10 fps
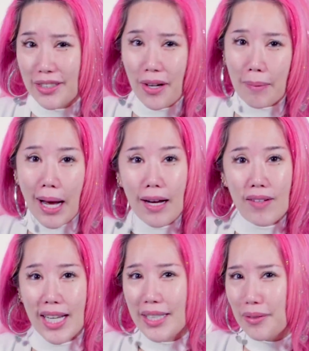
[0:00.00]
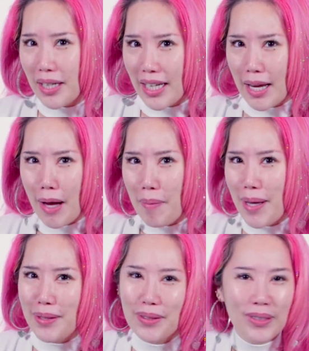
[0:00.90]
so I'm kind of late to the game. I
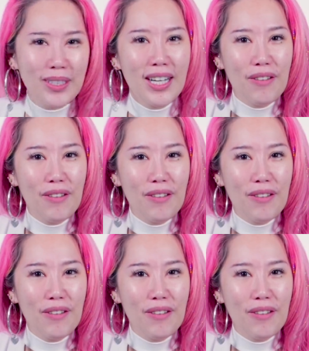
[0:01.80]
meant to